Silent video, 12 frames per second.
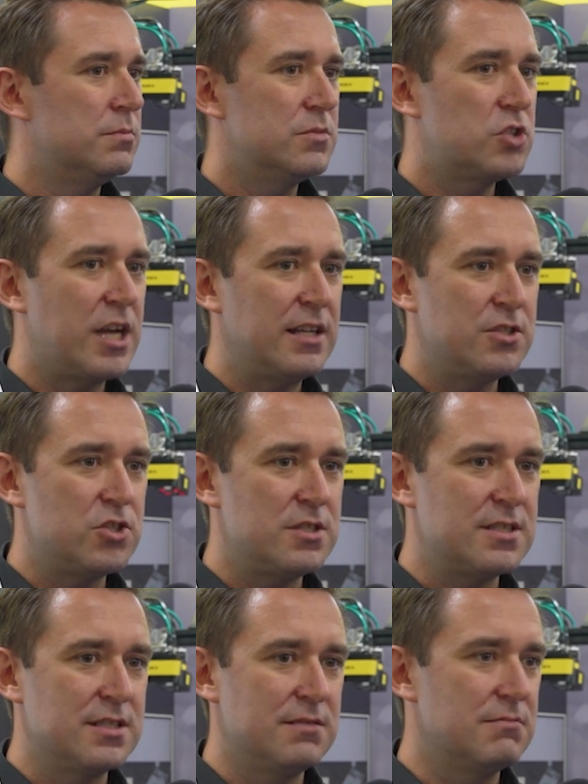
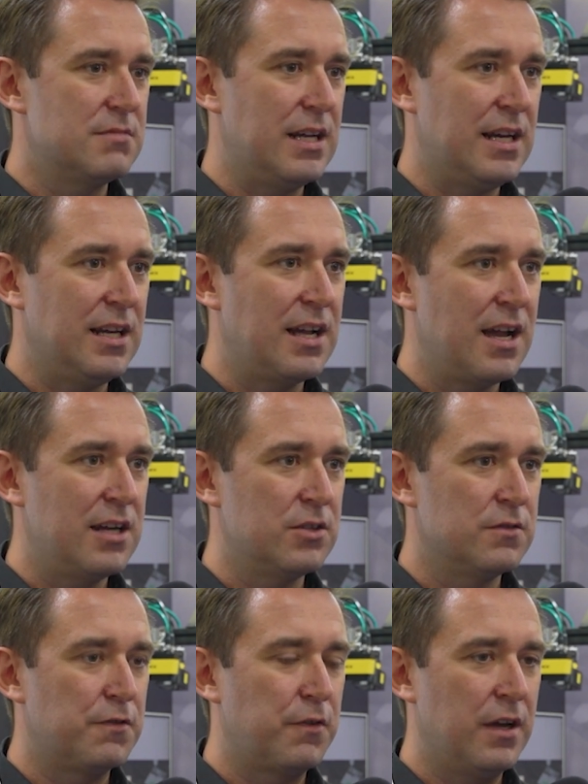challenges and any kind
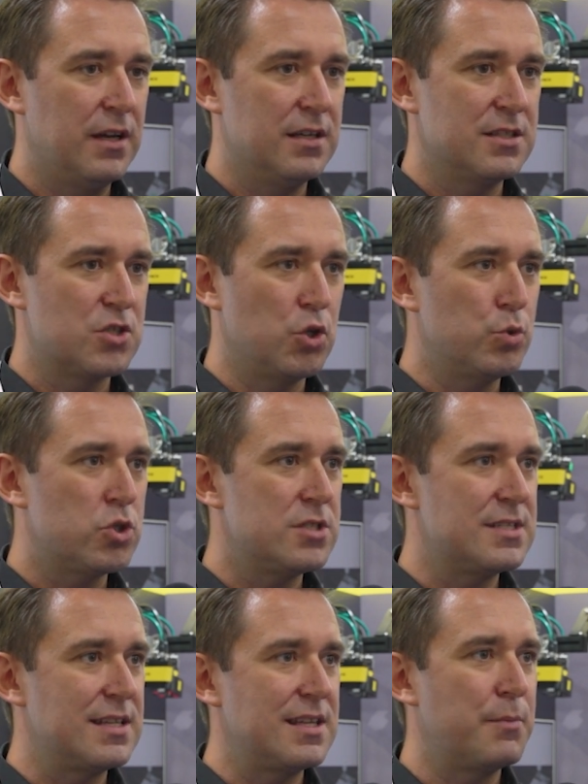of
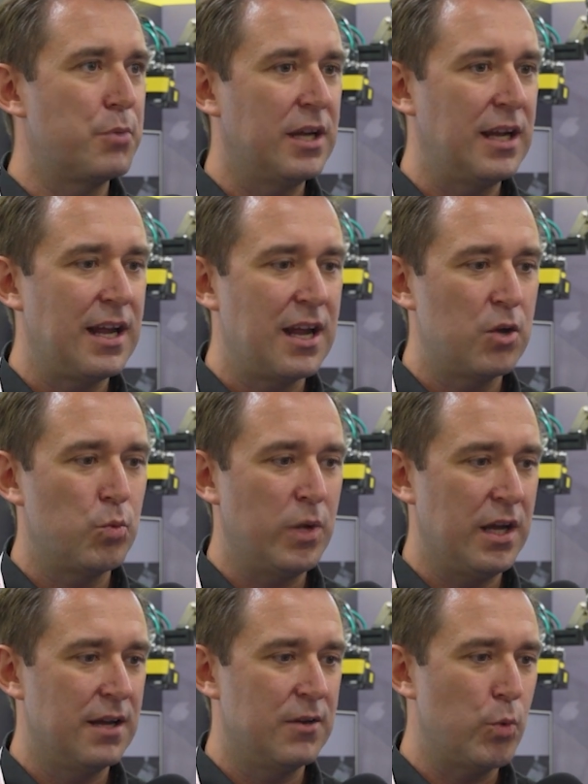solutions that they're bringing out,
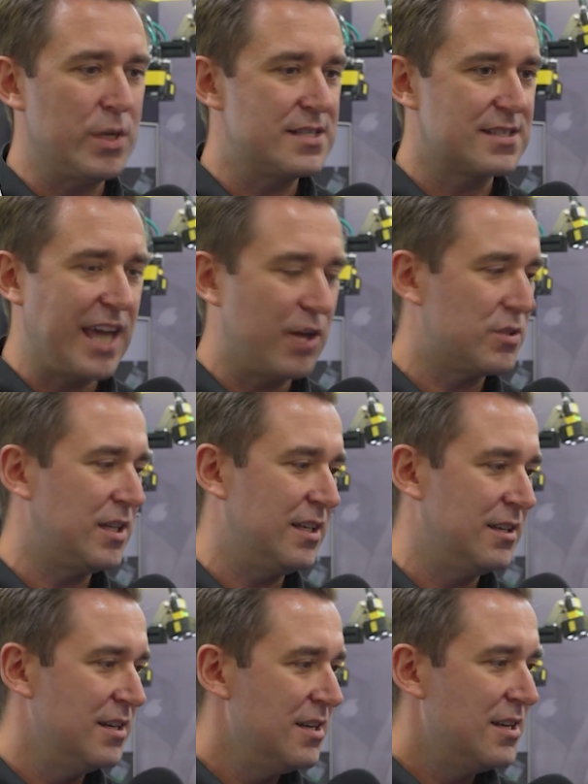we are always
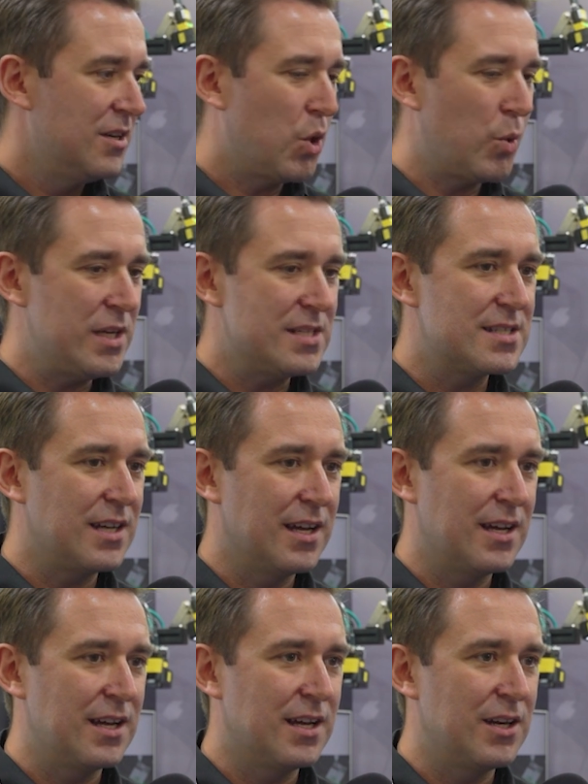scouting, always
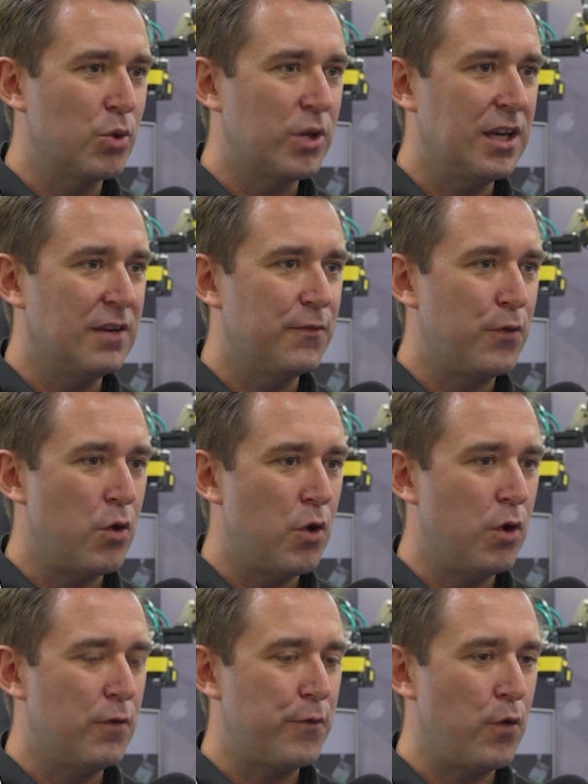looking
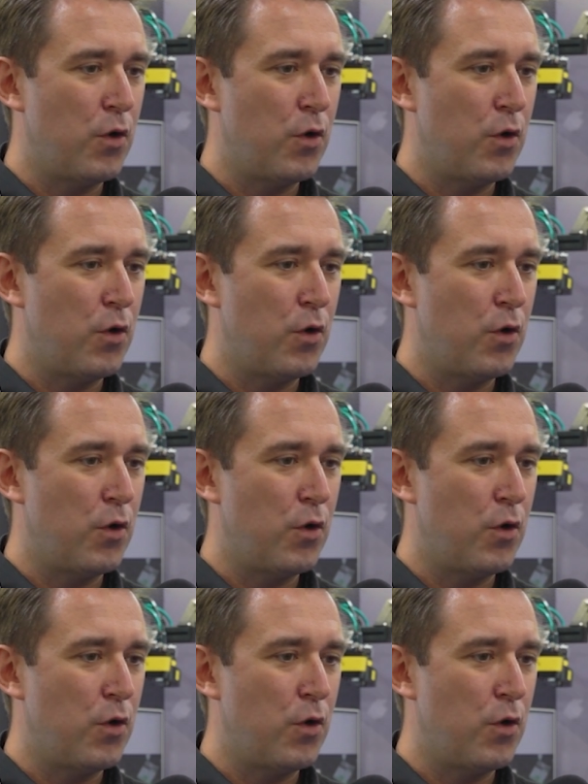for